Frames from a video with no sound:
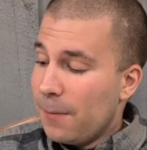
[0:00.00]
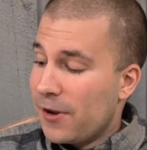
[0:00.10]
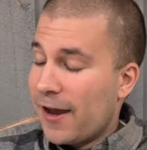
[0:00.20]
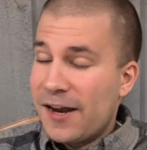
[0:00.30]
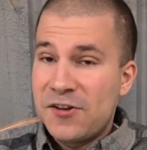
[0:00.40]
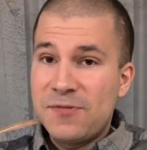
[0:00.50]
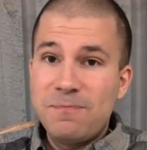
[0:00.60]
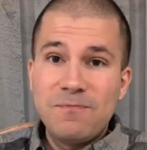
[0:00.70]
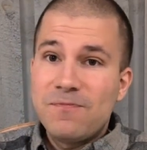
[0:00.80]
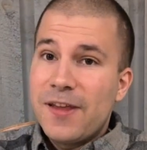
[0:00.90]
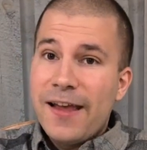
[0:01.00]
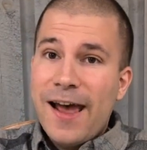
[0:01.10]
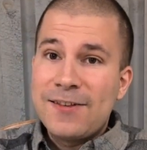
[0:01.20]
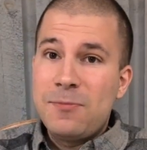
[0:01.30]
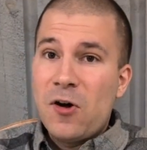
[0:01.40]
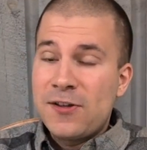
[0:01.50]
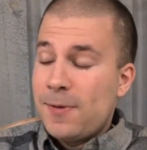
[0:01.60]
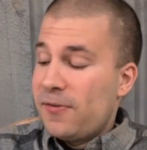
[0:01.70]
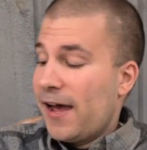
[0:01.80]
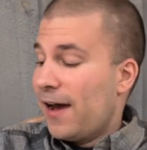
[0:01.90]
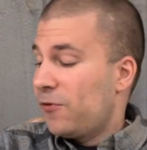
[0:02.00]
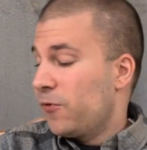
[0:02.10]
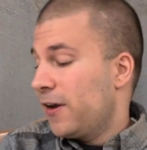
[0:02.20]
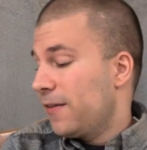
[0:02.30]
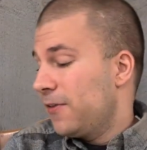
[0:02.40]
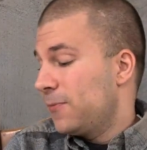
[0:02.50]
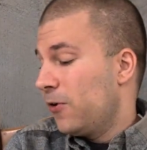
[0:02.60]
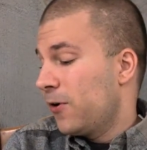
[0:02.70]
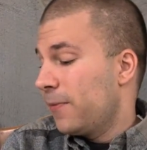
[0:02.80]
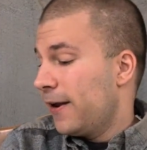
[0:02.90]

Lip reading: yeah, I just had some thoughts about that after reading this book.